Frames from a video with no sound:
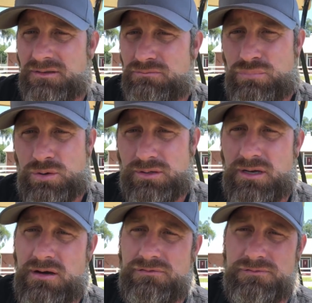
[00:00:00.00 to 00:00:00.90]
broken
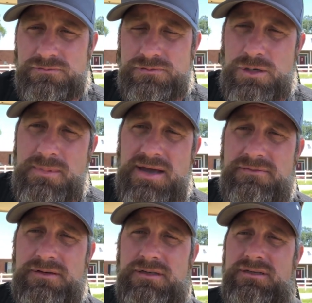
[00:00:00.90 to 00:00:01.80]
off from
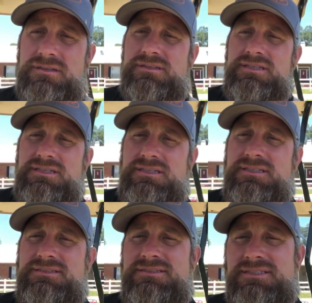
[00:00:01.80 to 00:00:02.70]
Africa,
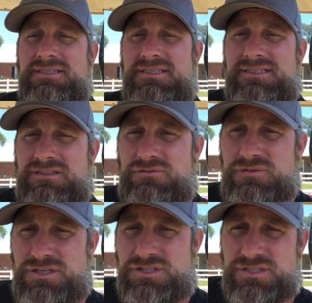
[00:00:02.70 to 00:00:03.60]
and the
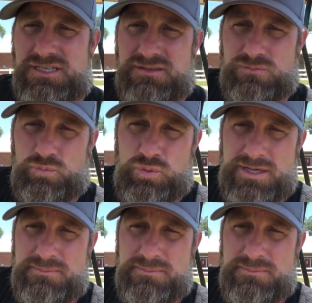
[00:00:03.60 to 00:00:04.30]
fish get way